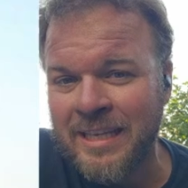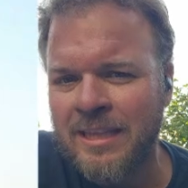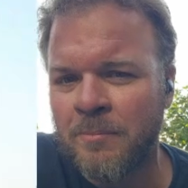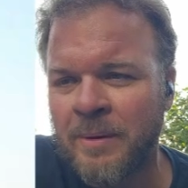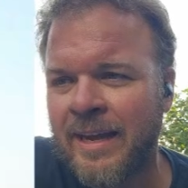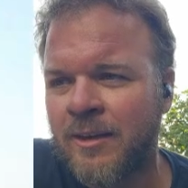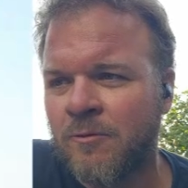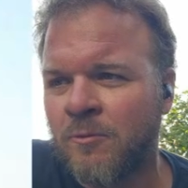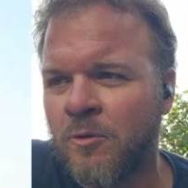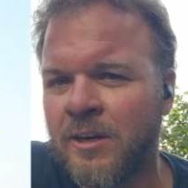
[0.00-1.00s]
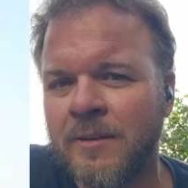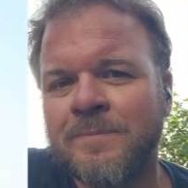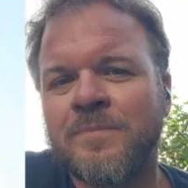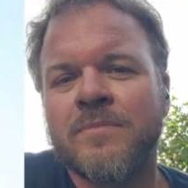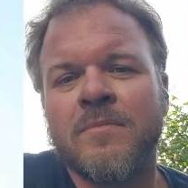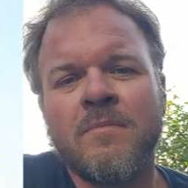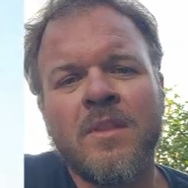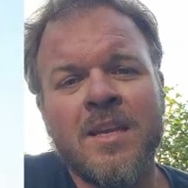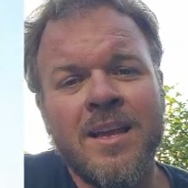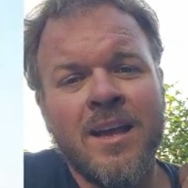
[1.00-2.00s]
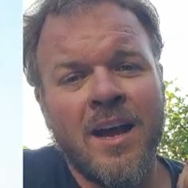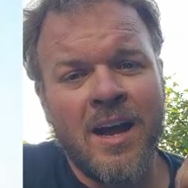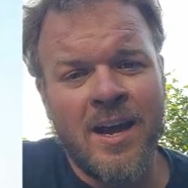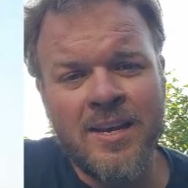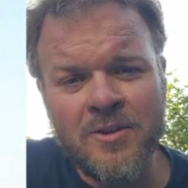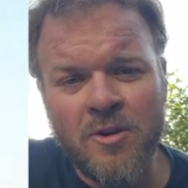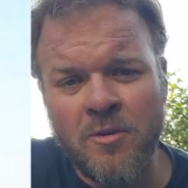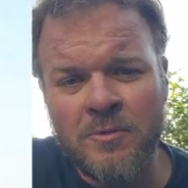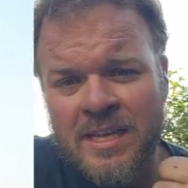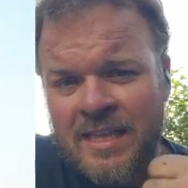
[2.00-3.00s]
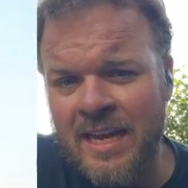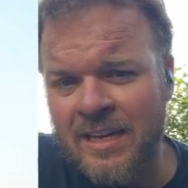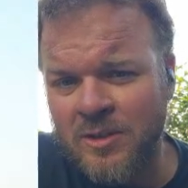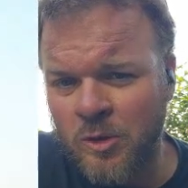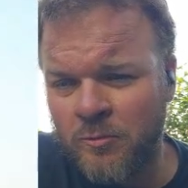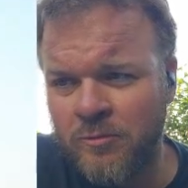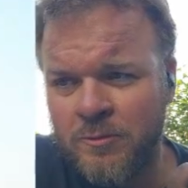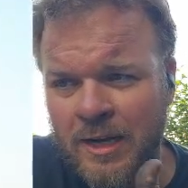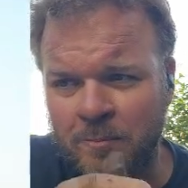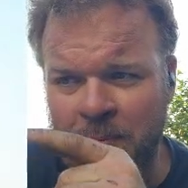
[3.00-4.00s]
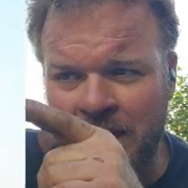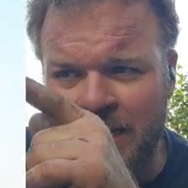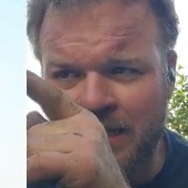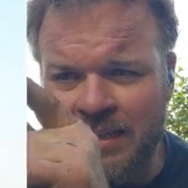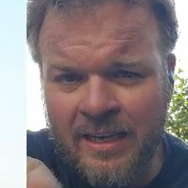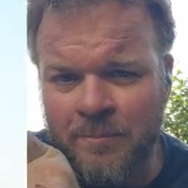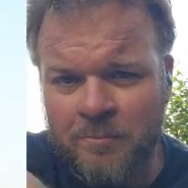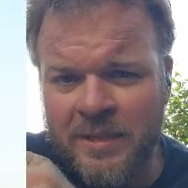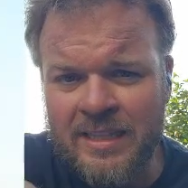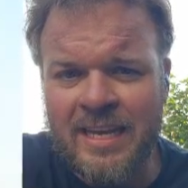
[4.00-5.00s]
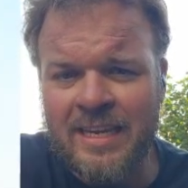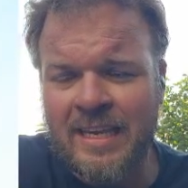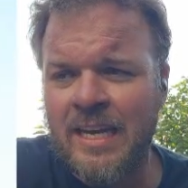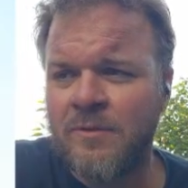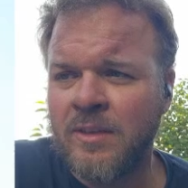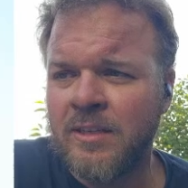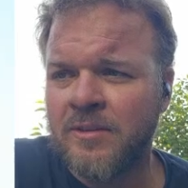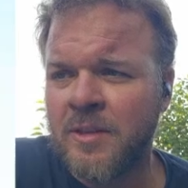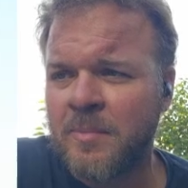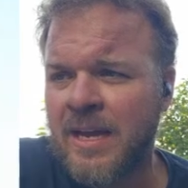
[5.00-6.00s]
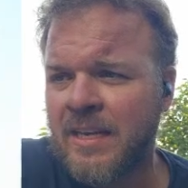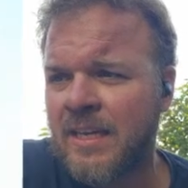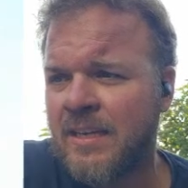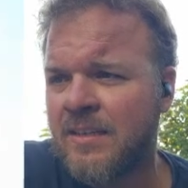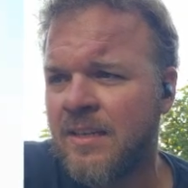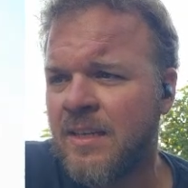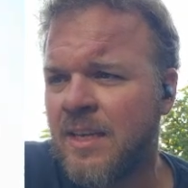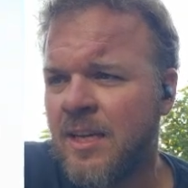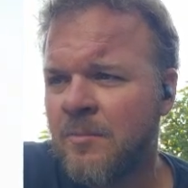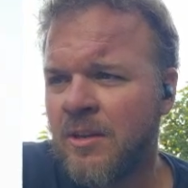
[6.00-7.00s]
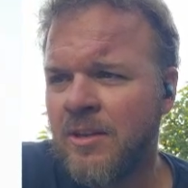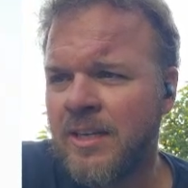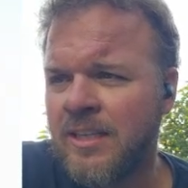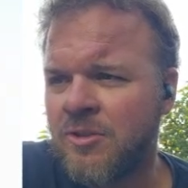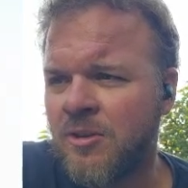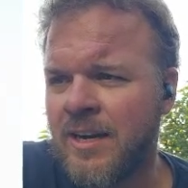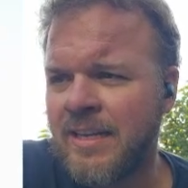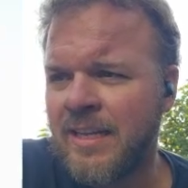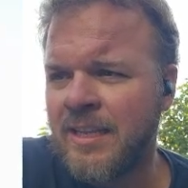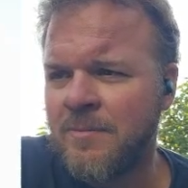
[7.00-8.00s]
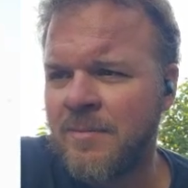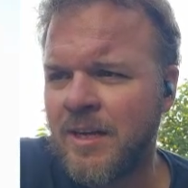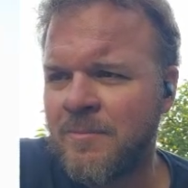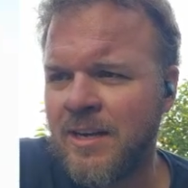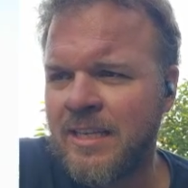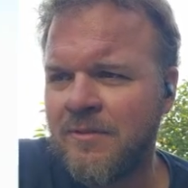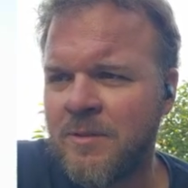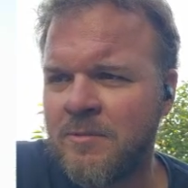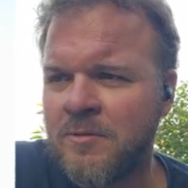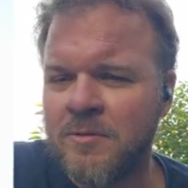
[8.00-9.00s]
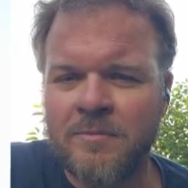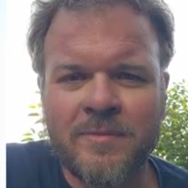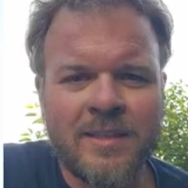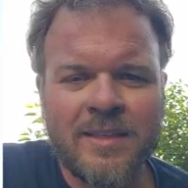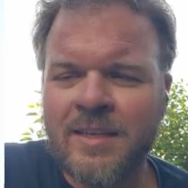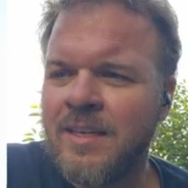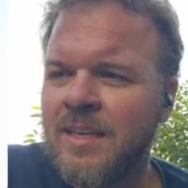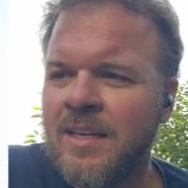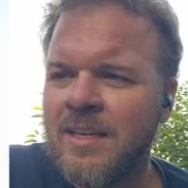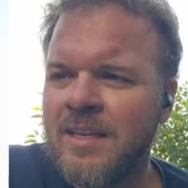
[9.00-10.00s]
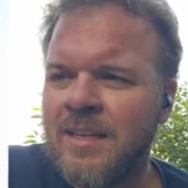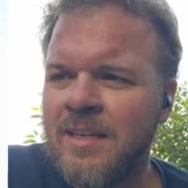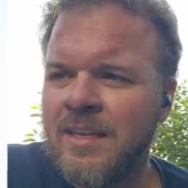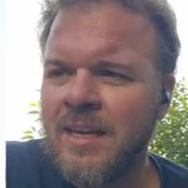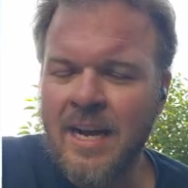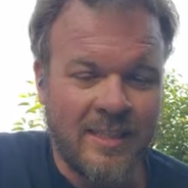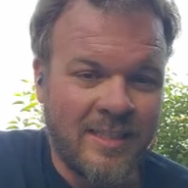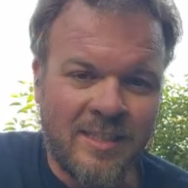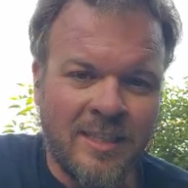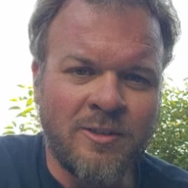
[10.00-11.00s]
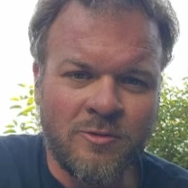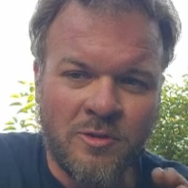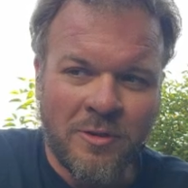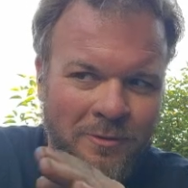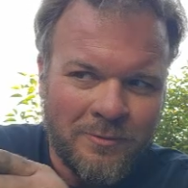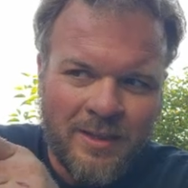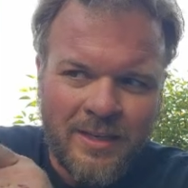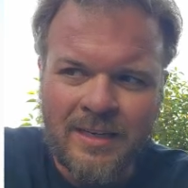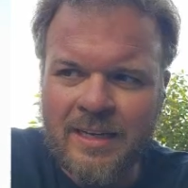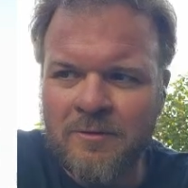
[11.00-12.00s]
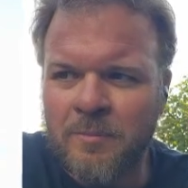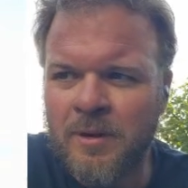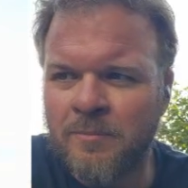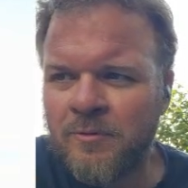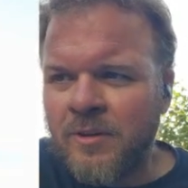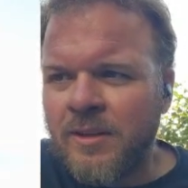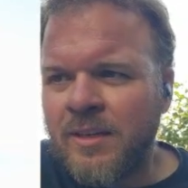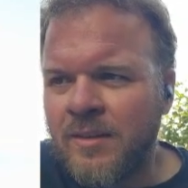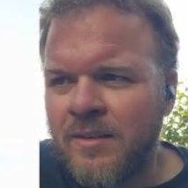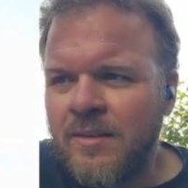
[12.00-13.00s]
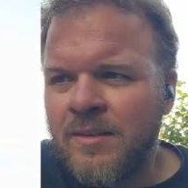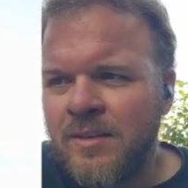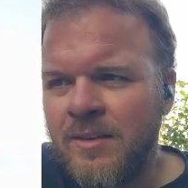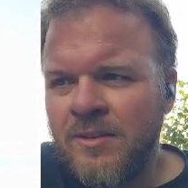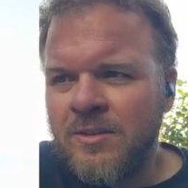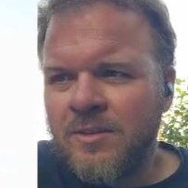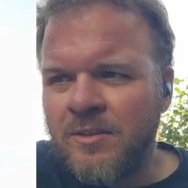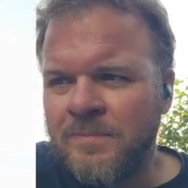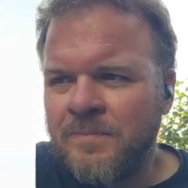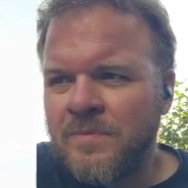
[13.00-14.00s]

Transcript: beat the back of Roy. I know that that Subaru Outback can beat that Cavalier in the back end. But look, he's trying to get them. I'm not giving them to him. I still don't think I have a bumper on there. So,